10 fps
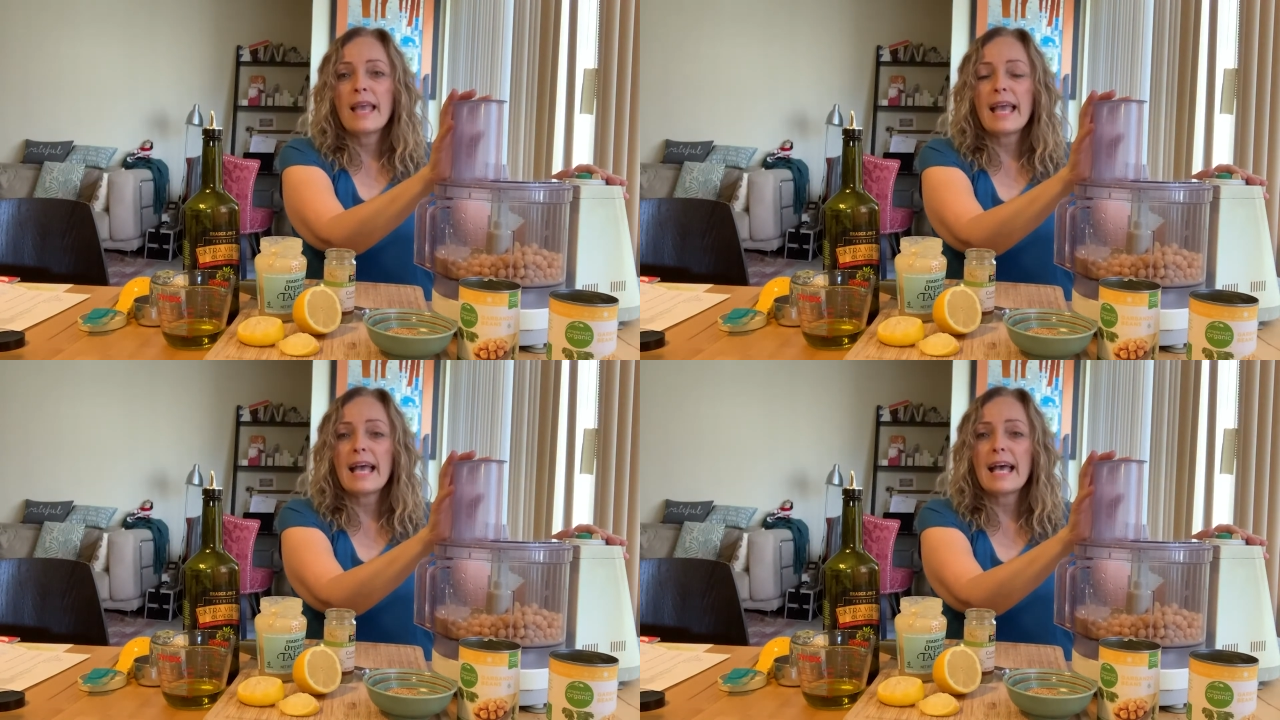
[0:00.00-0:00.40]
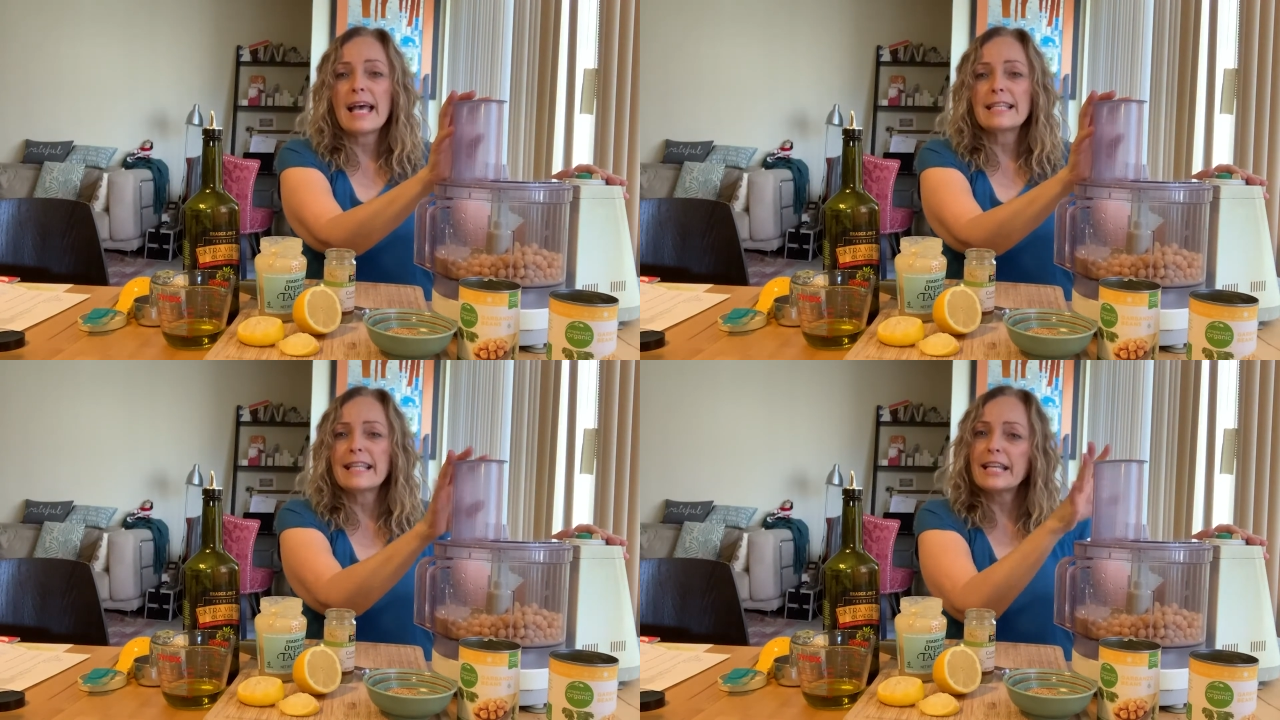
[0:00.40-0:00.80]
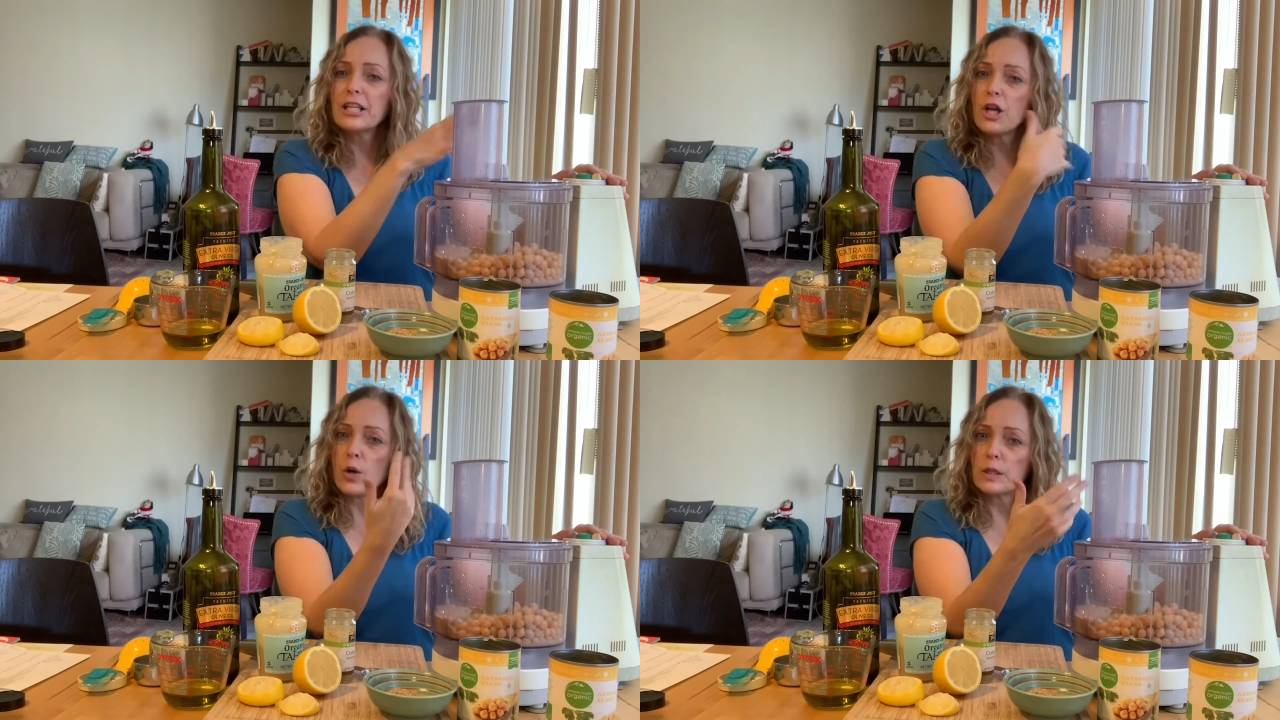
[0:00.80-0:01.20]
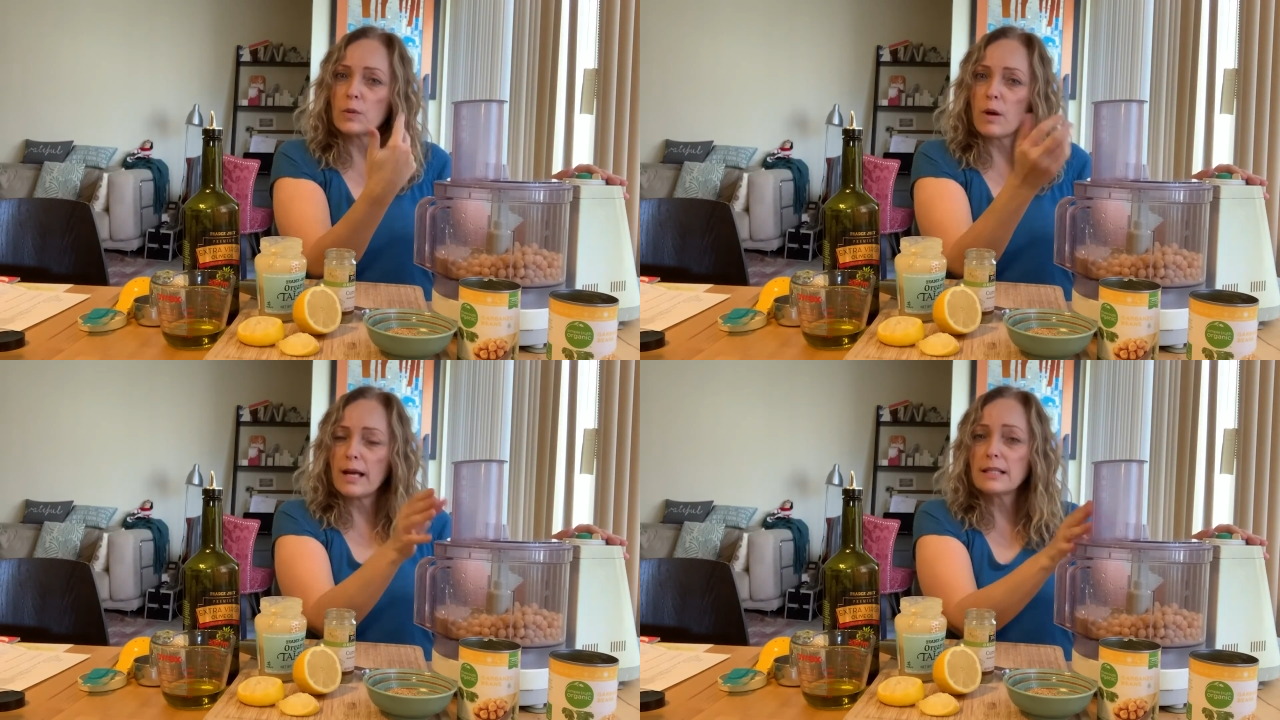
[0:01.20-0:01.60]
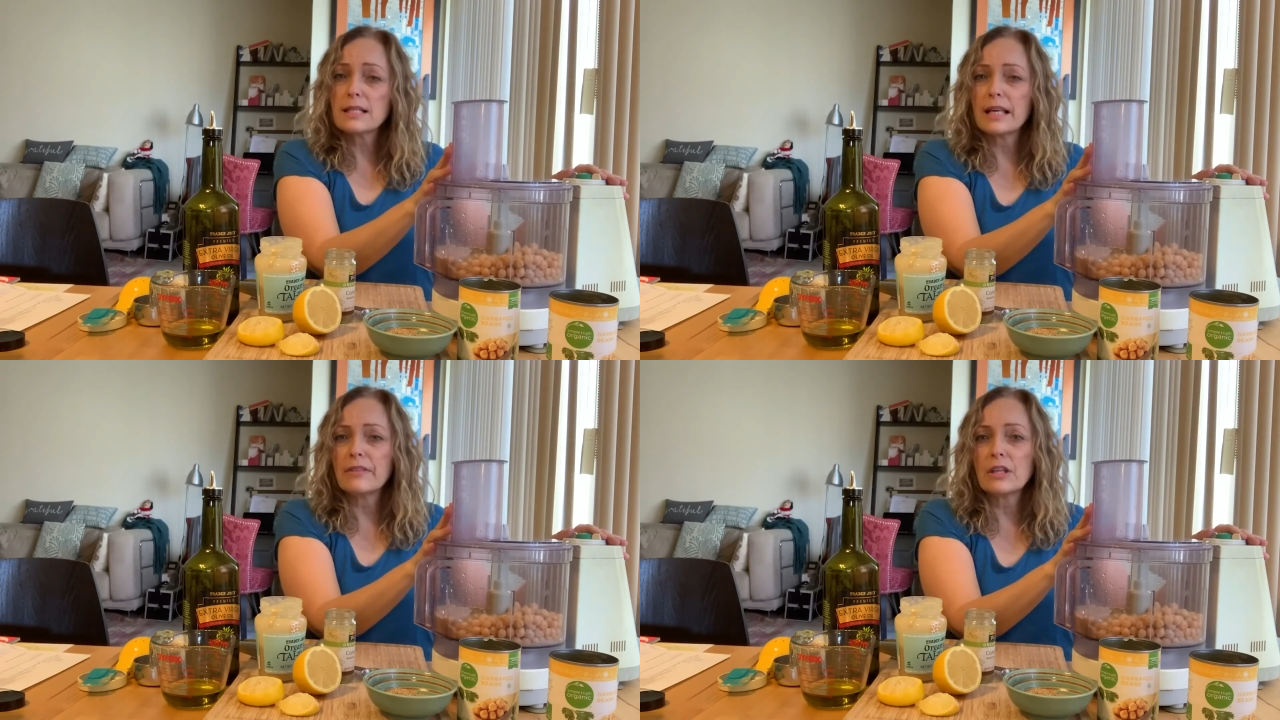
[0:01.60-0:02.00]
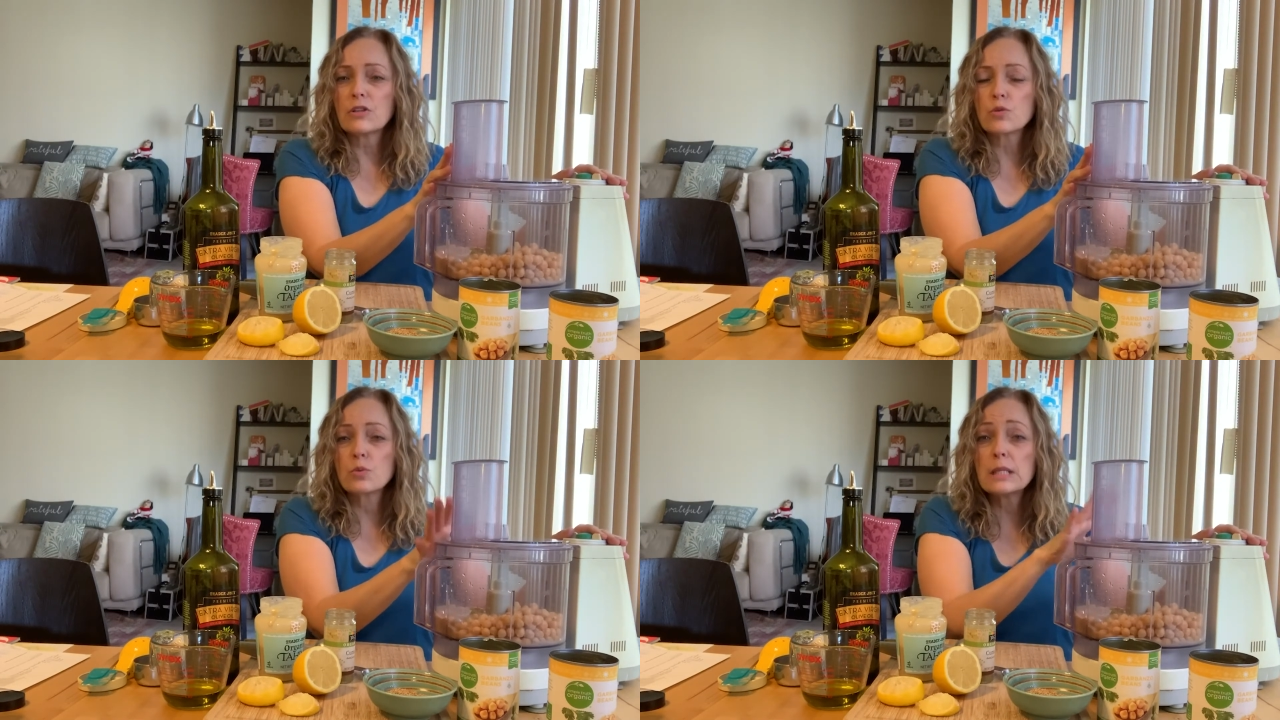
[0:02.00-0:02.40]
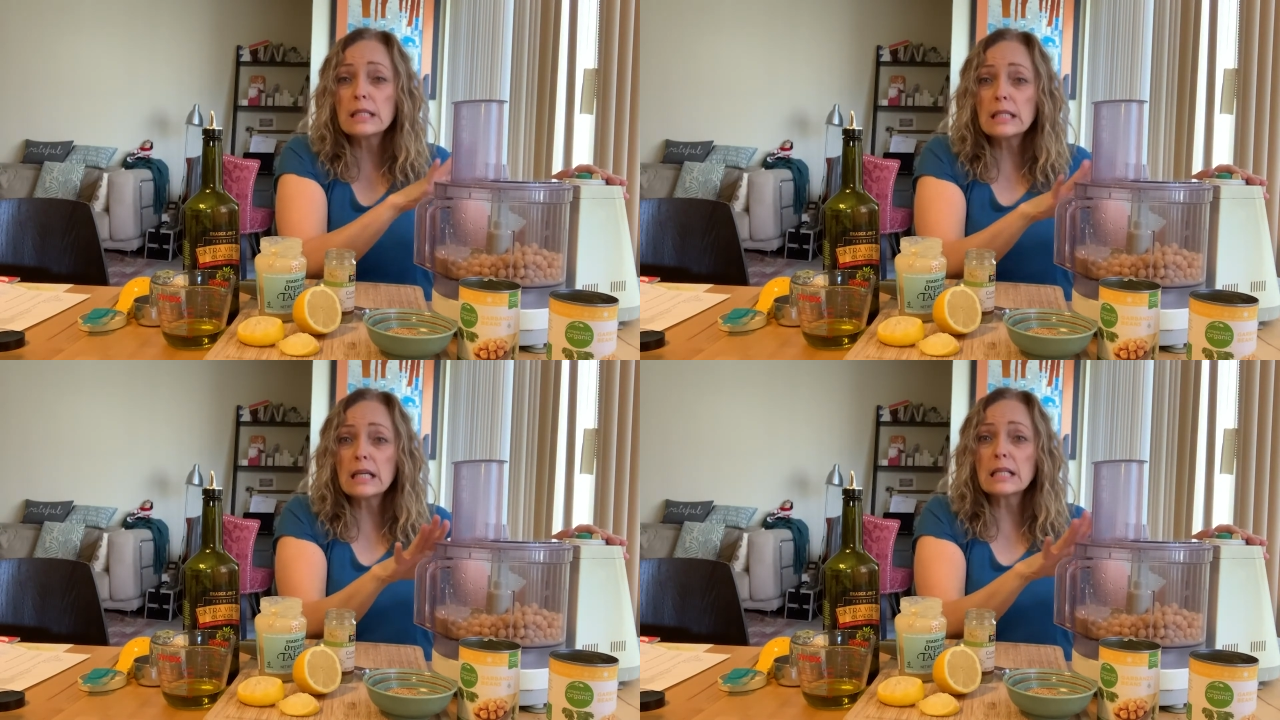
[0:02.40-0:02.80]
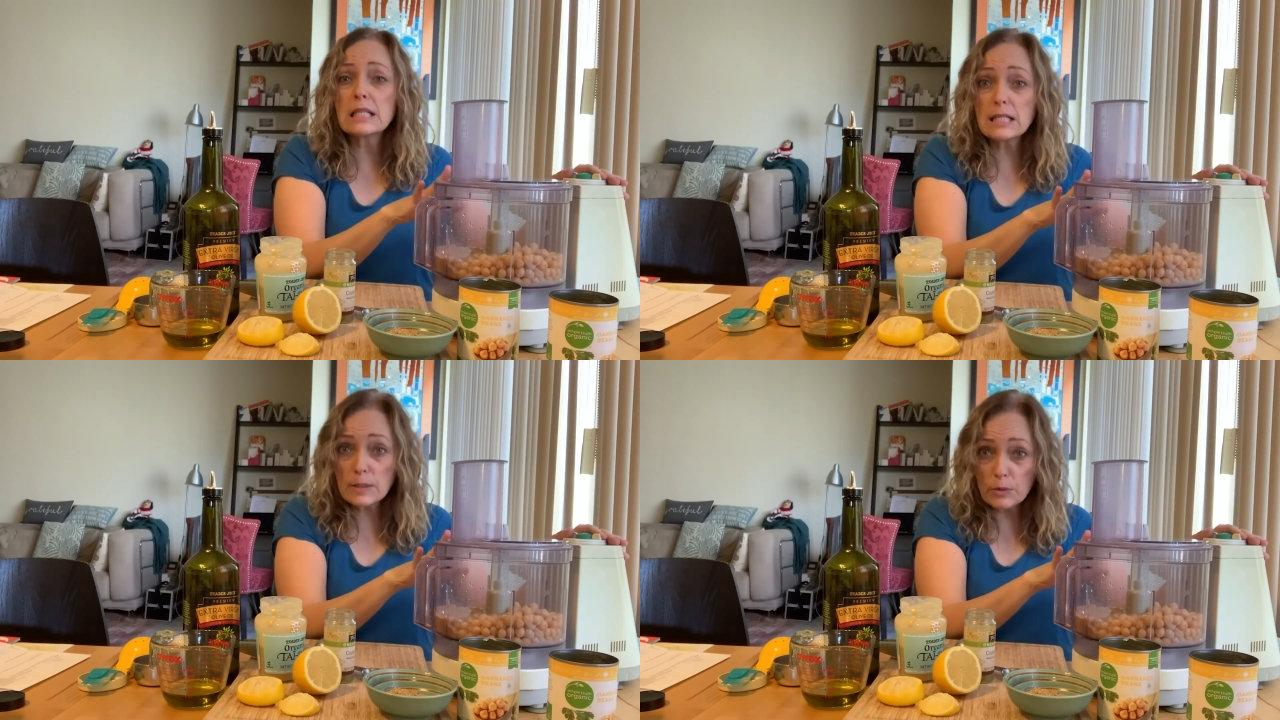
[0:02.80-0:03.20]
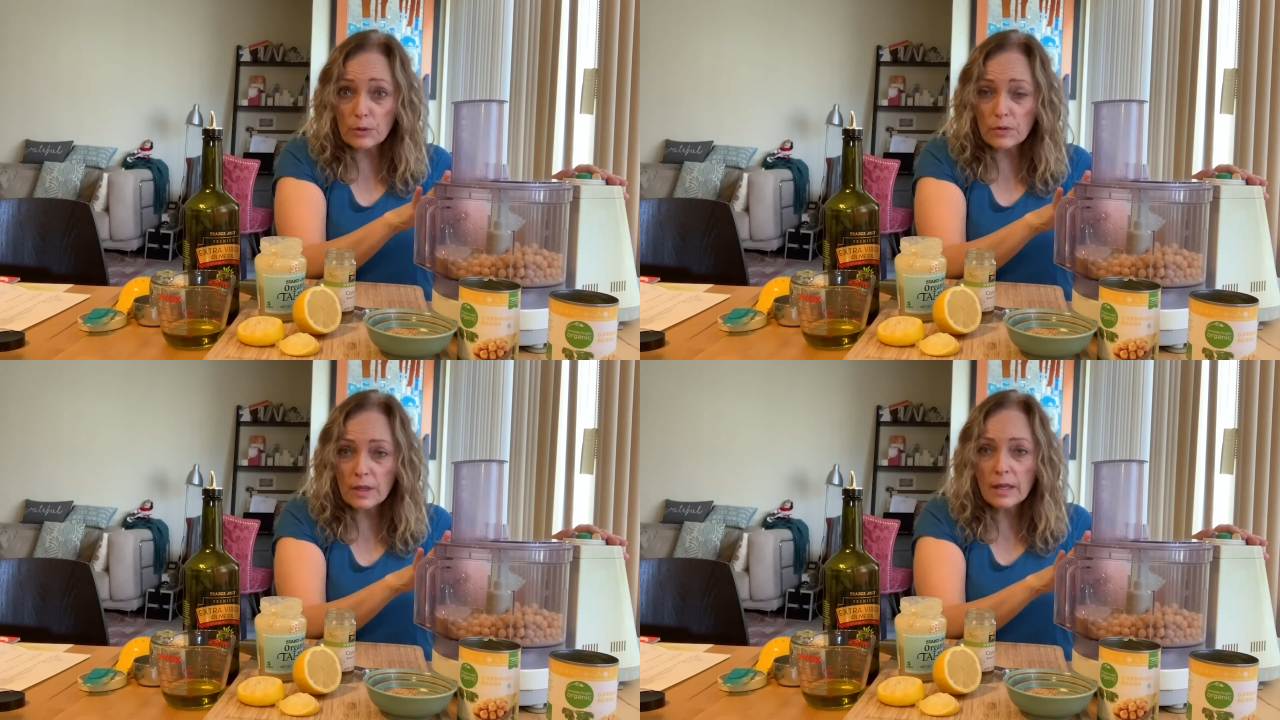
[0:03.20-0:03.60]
and let it go a little while till I think it's really nice and smooth.